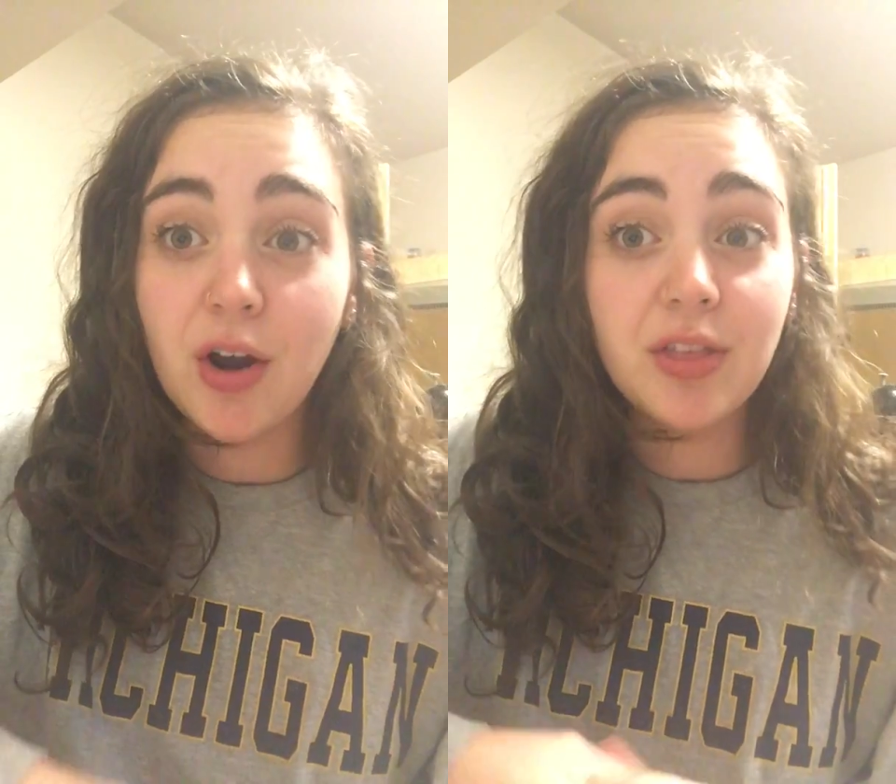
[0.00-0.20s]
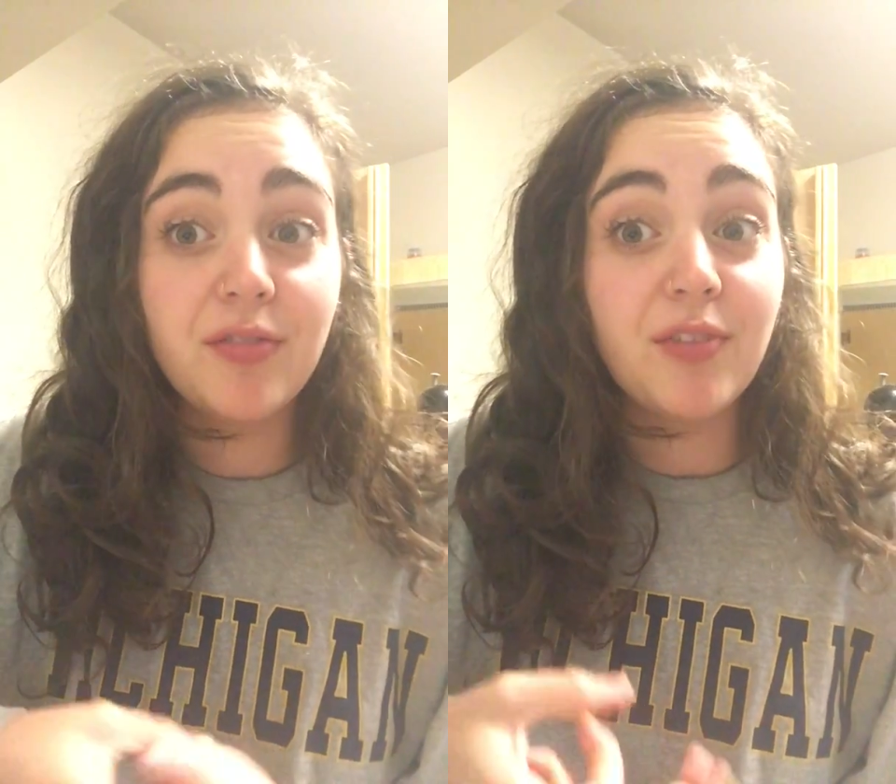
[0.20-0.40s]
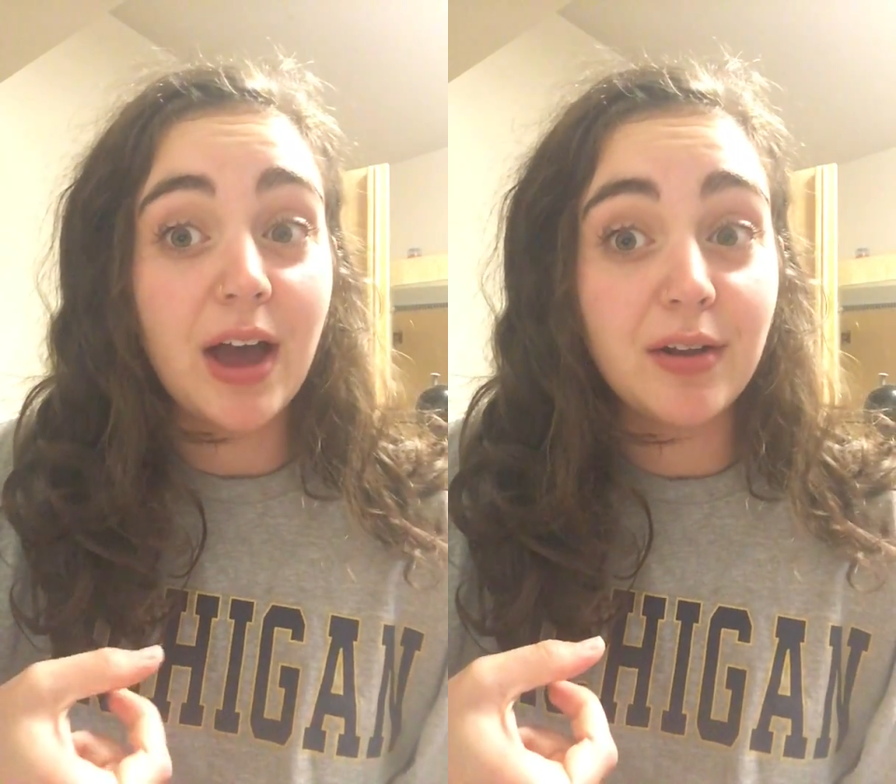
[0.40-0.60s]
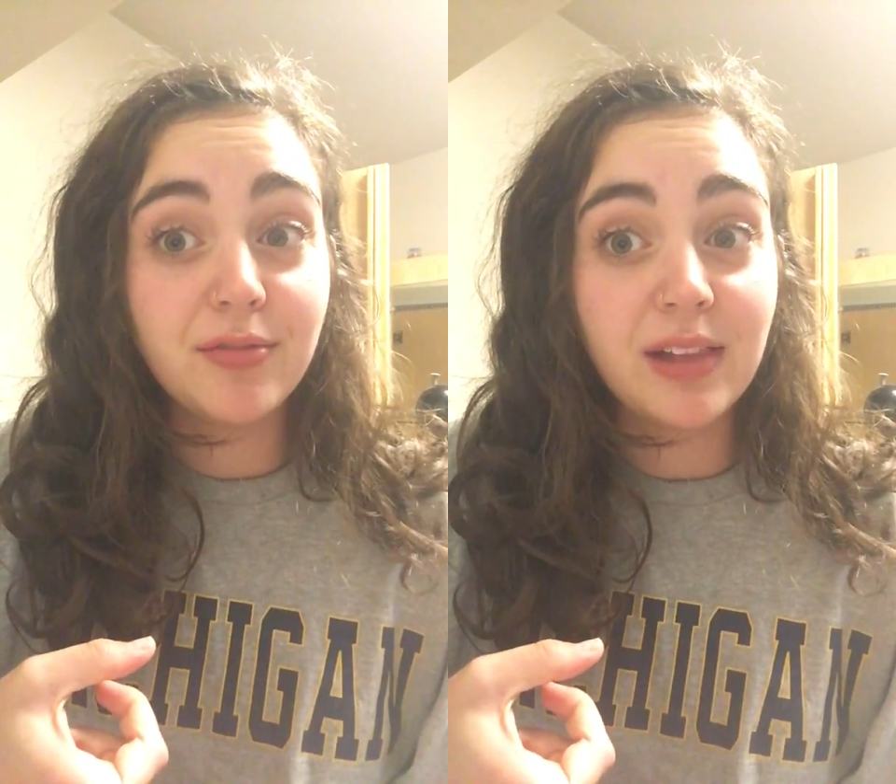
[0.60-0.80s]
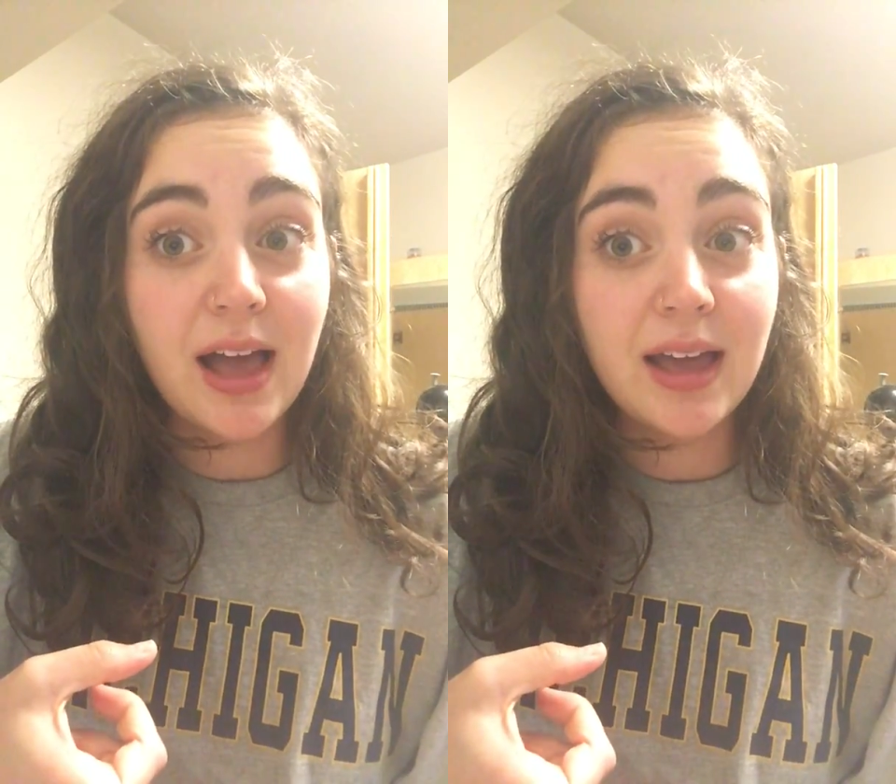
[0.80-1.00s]
are the
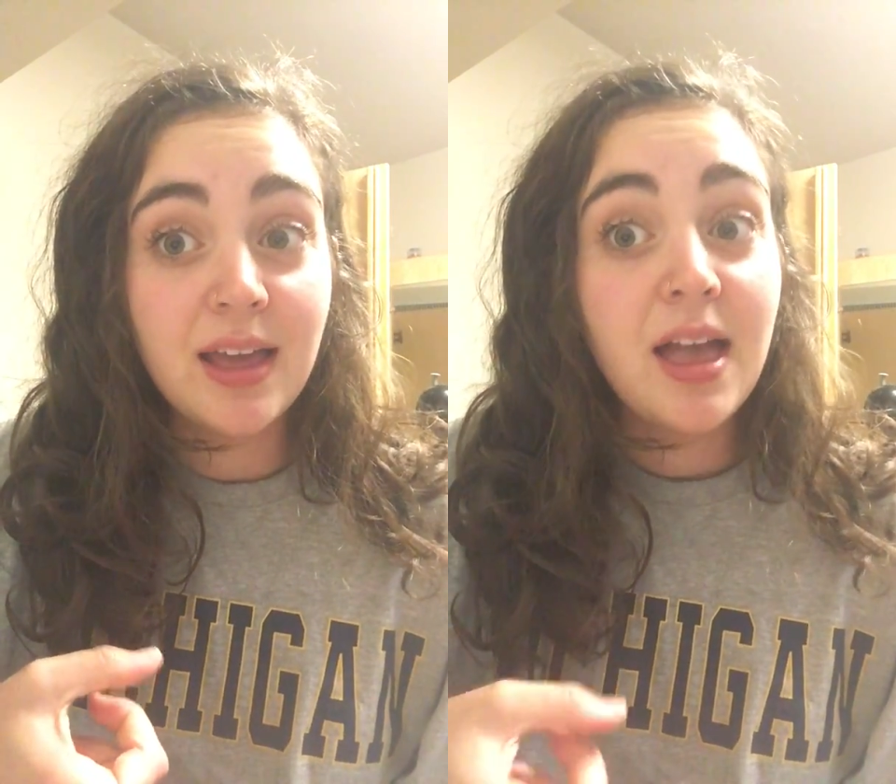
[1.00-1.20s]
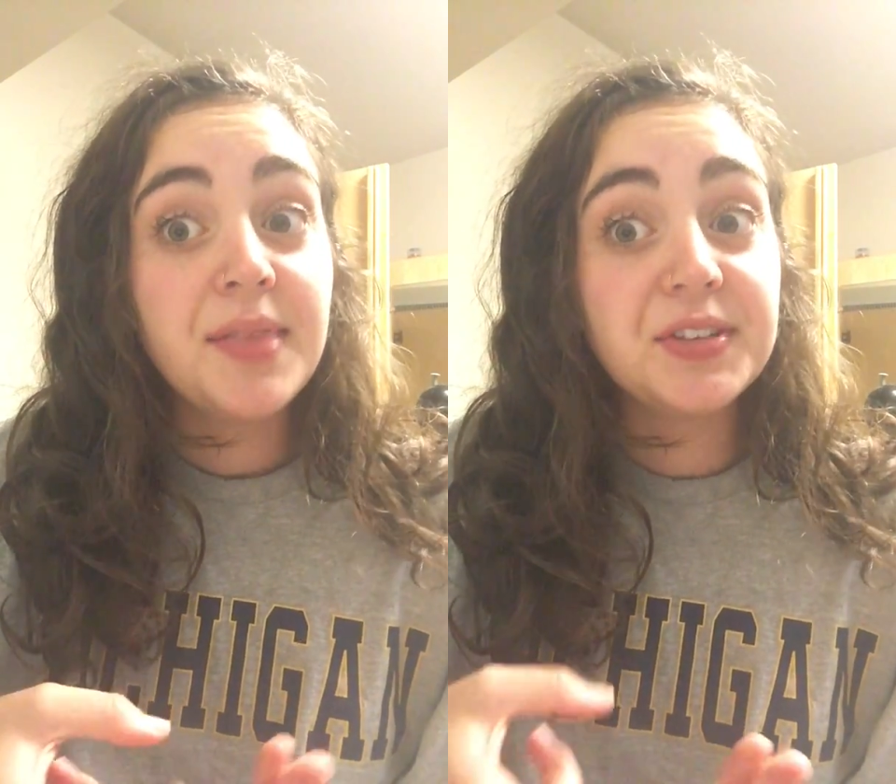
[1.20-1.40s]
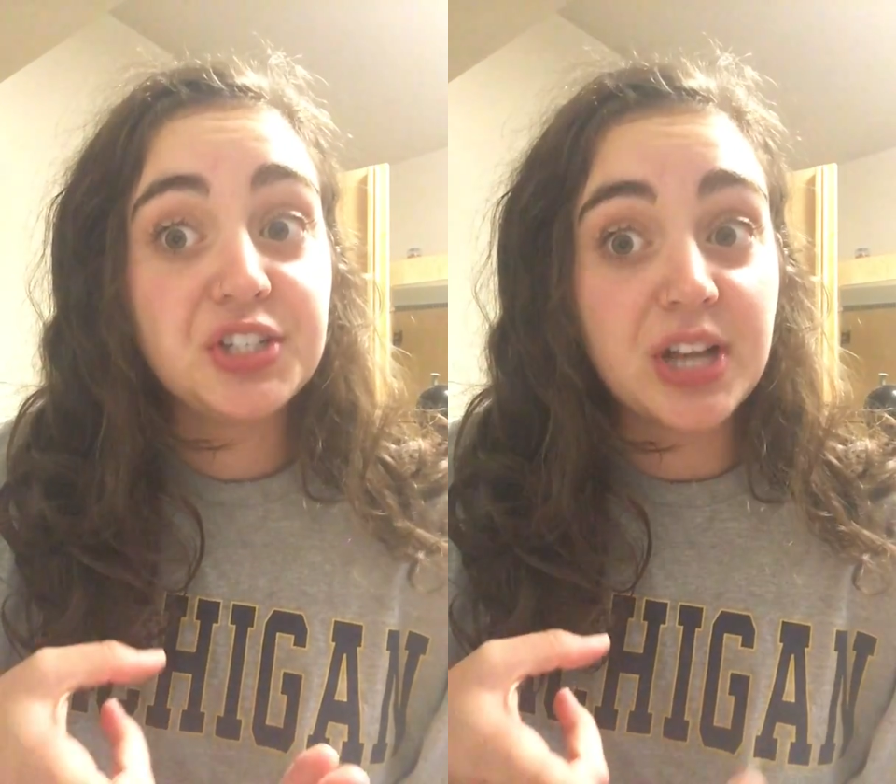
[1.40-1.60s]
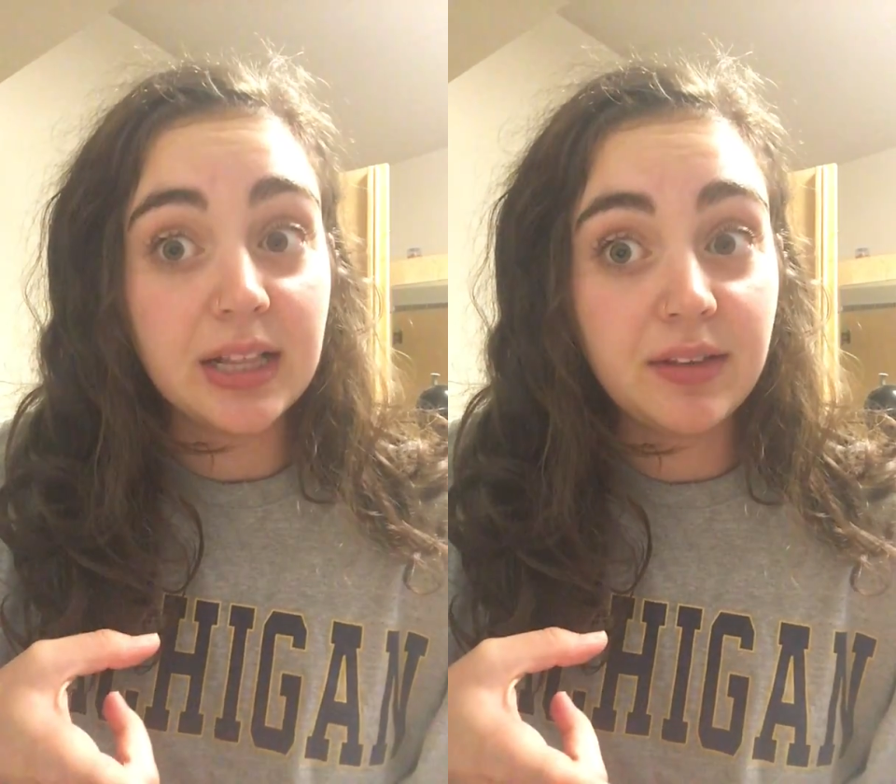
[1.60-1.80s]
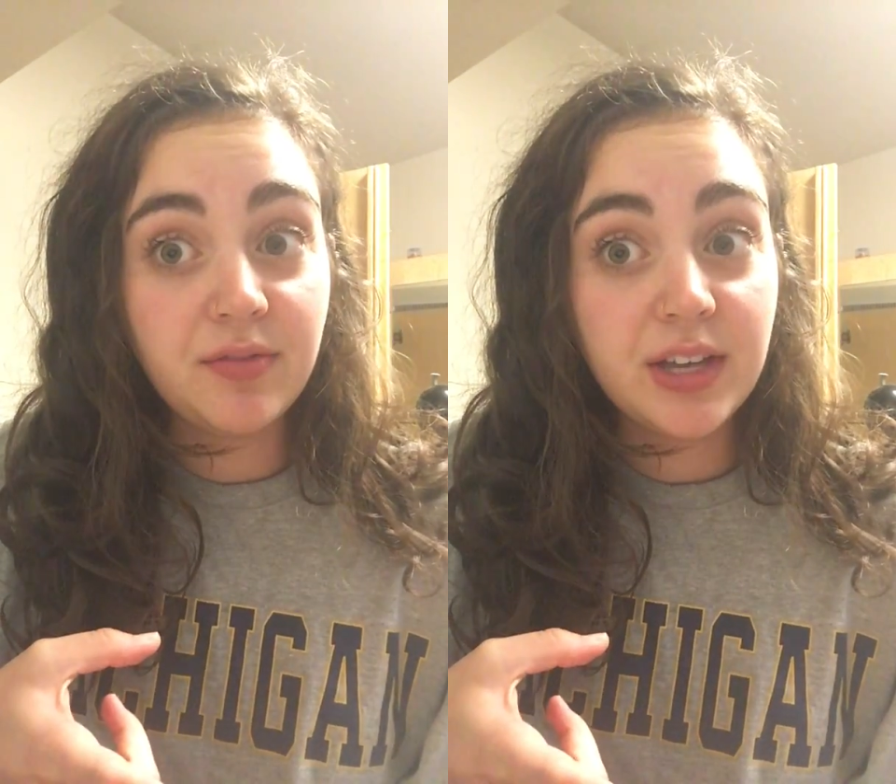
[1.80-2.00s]
firefly, the
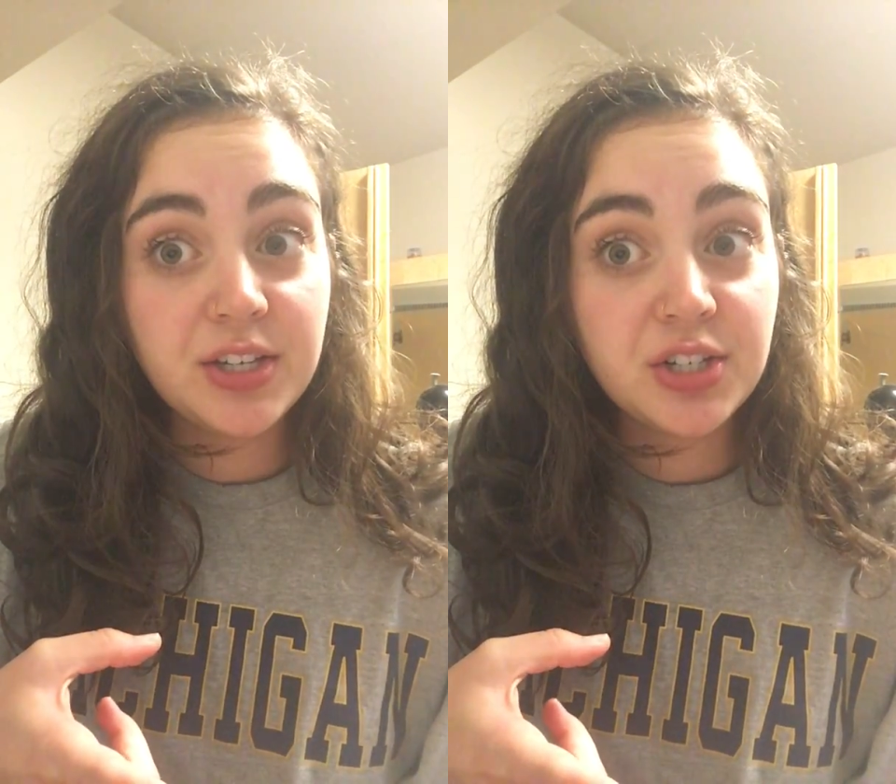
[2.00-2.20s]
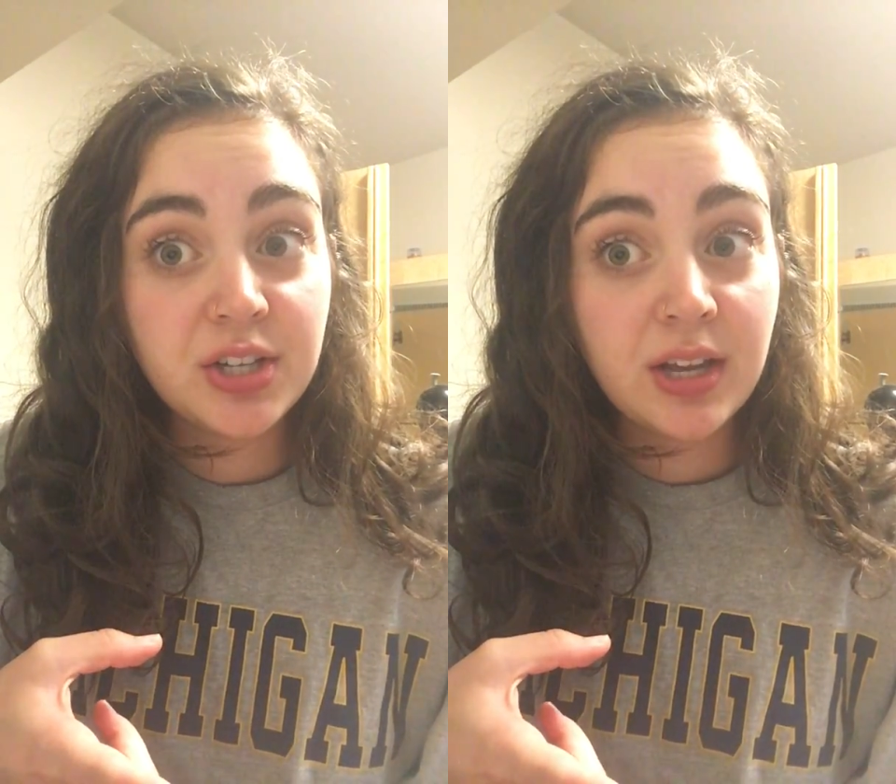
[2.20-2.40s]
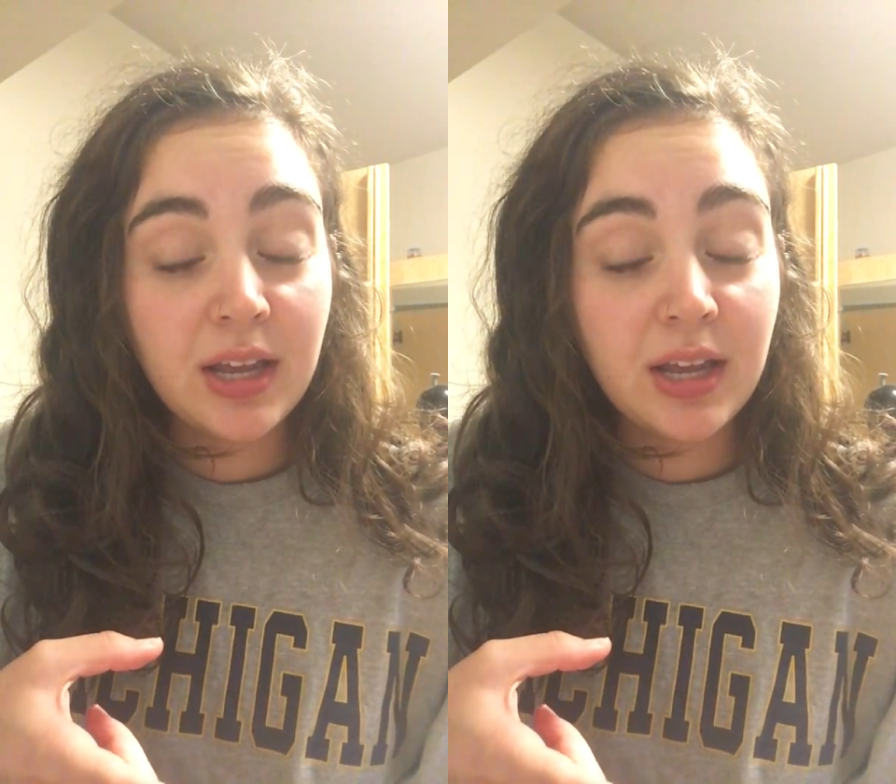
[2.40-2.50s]
jellyfish,